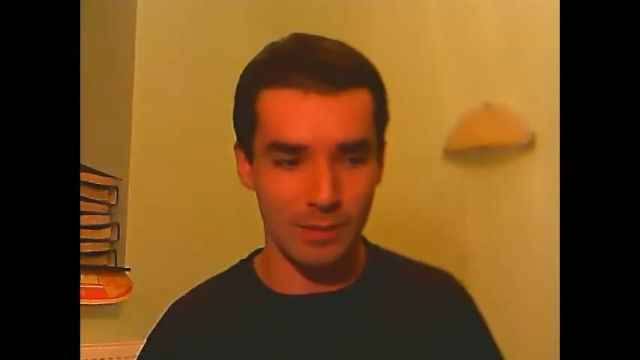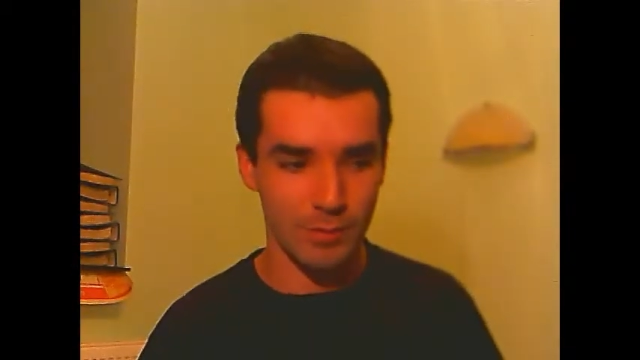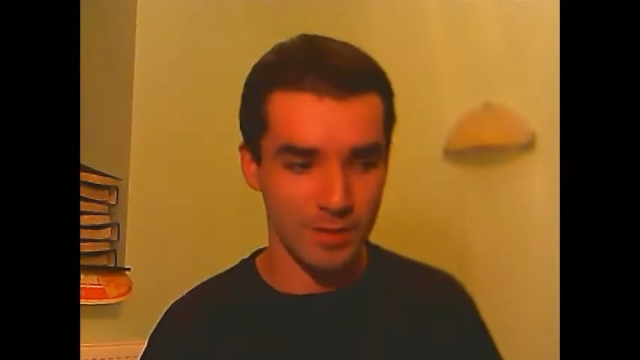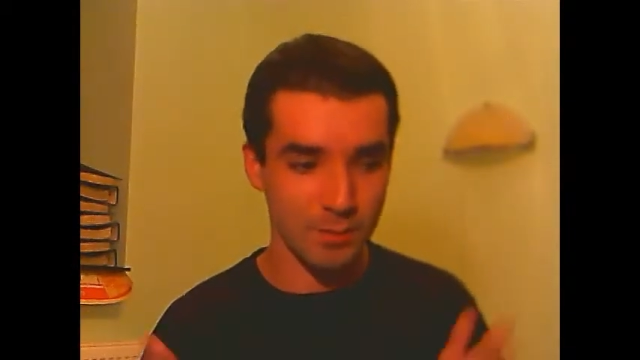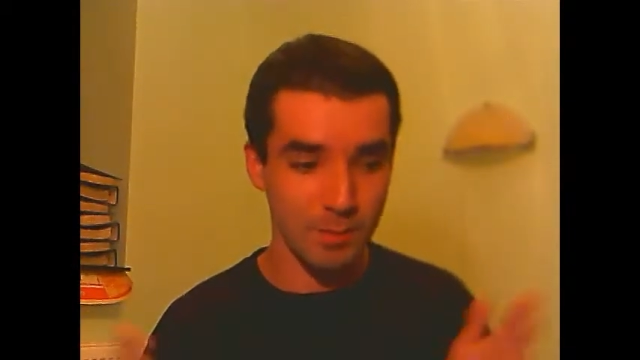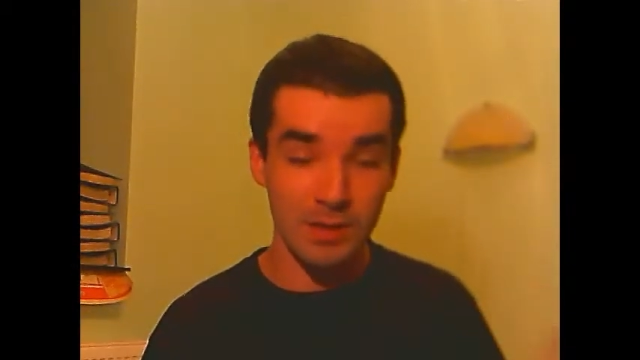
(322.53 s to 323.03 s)
I
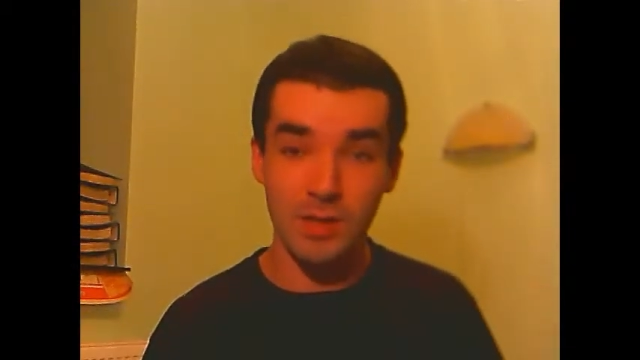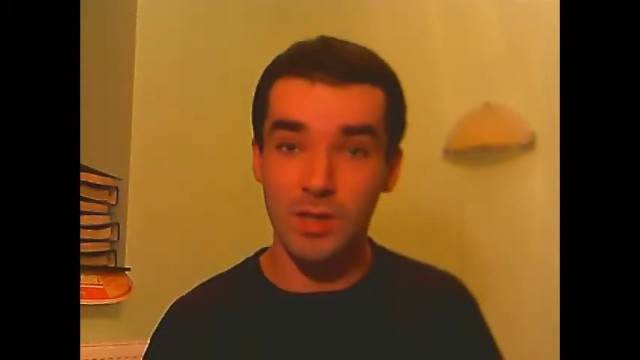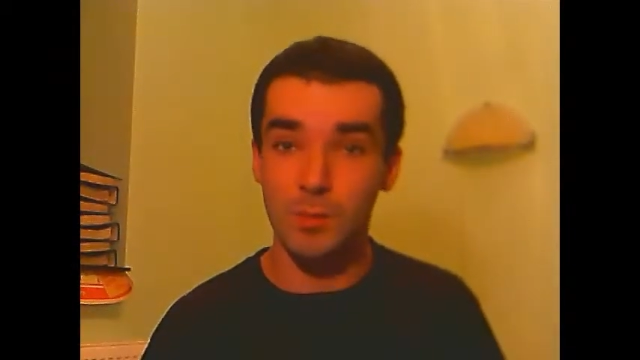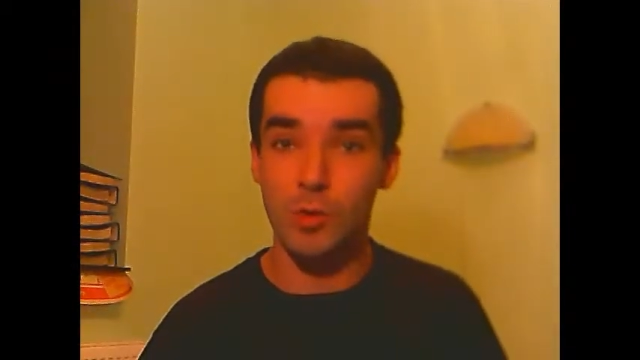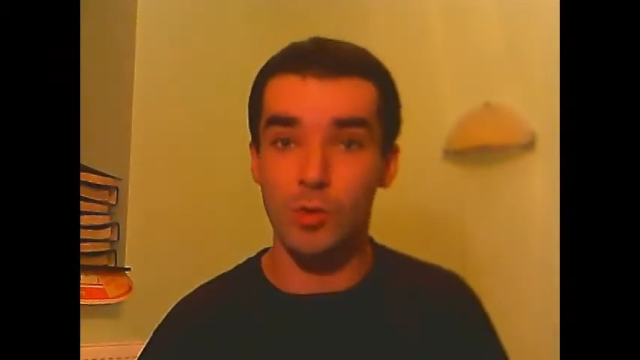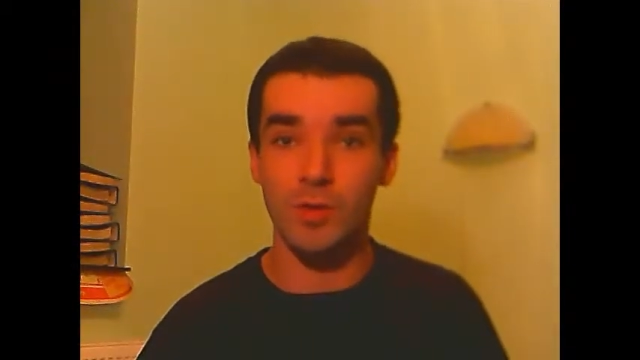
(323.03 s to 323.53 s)
was expecting a
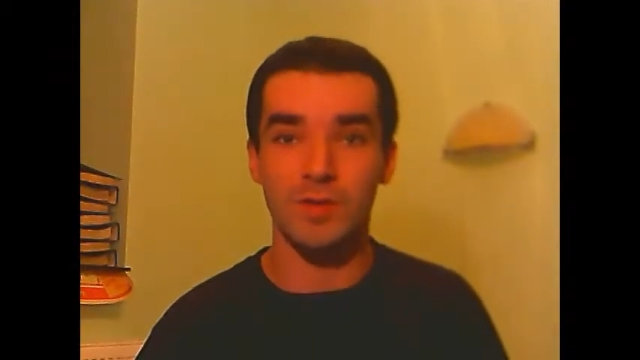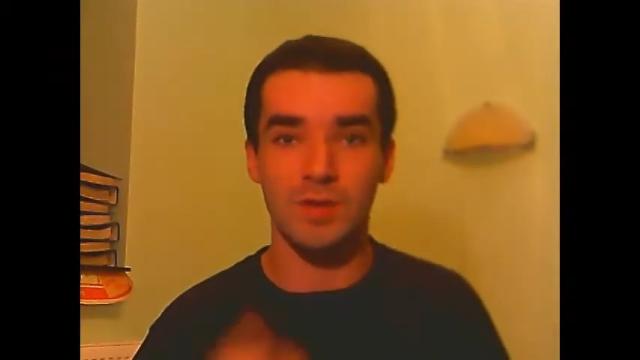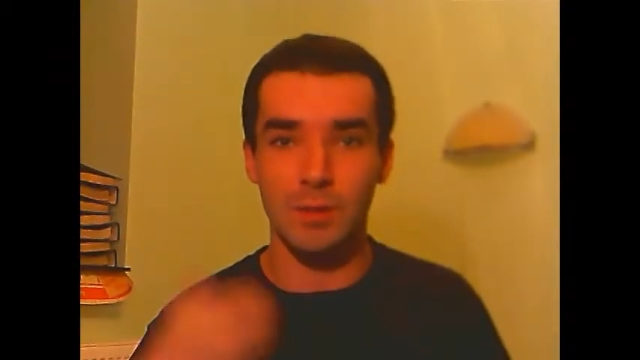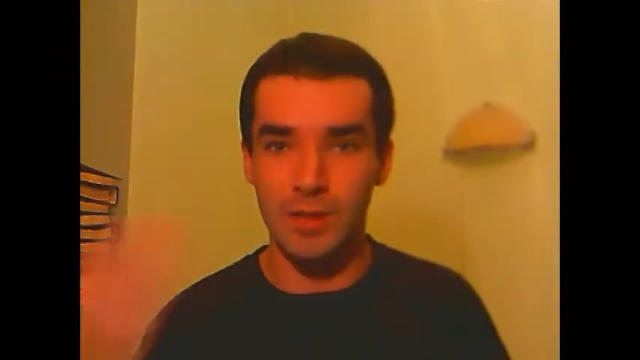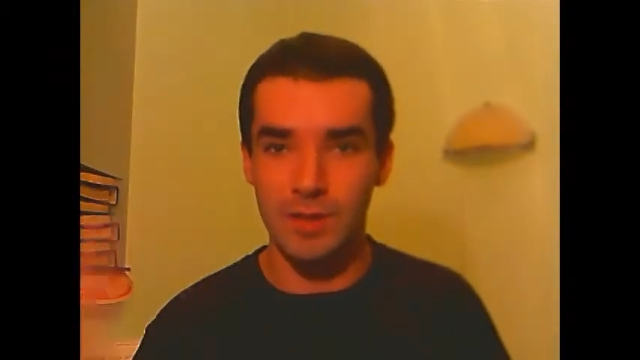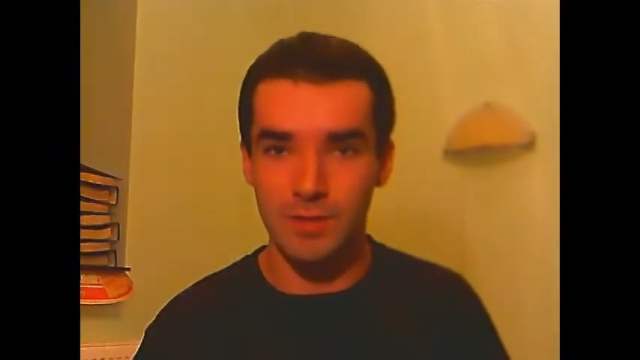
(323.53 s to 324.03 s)
more
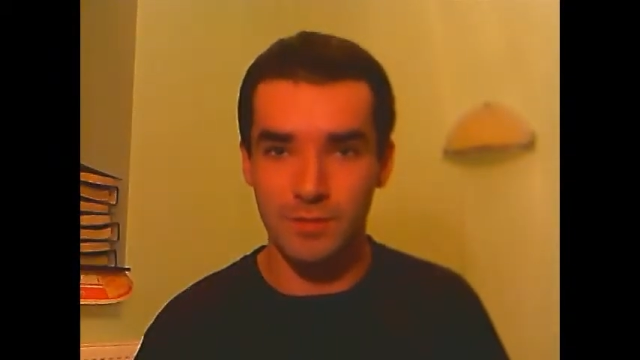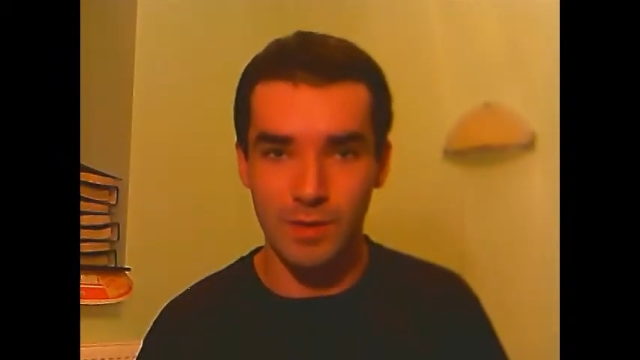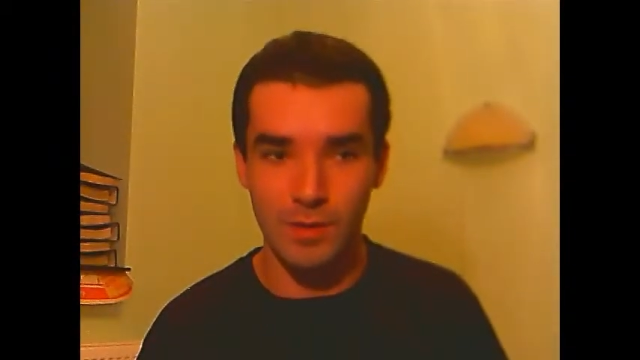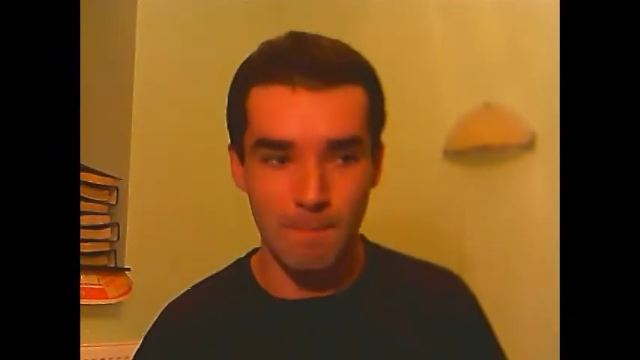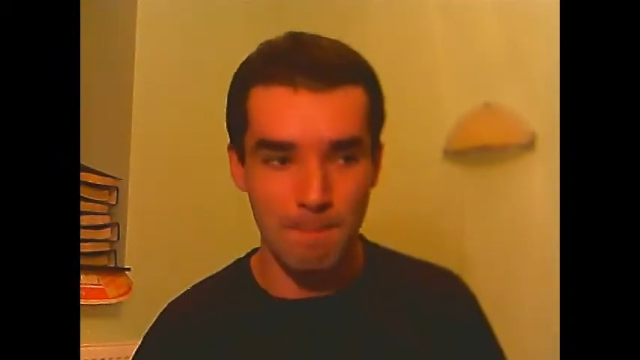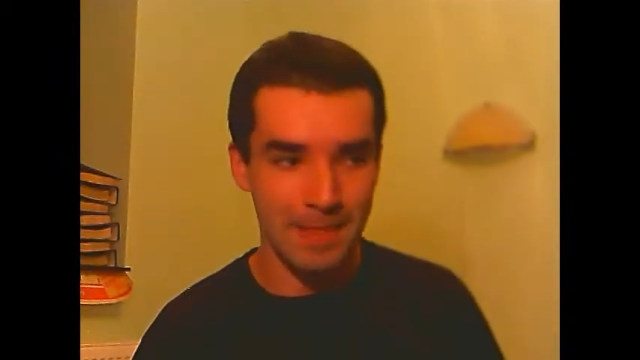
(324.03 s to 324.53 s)
serious
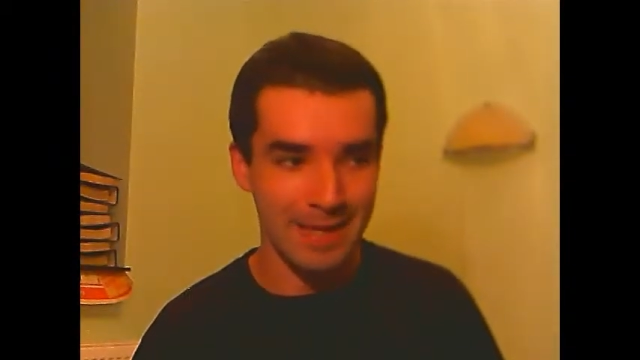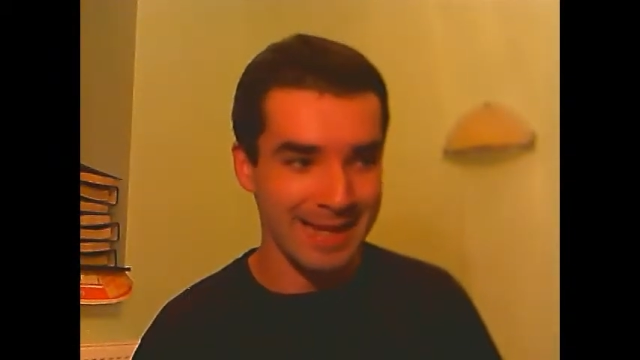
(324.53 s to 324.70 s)
film.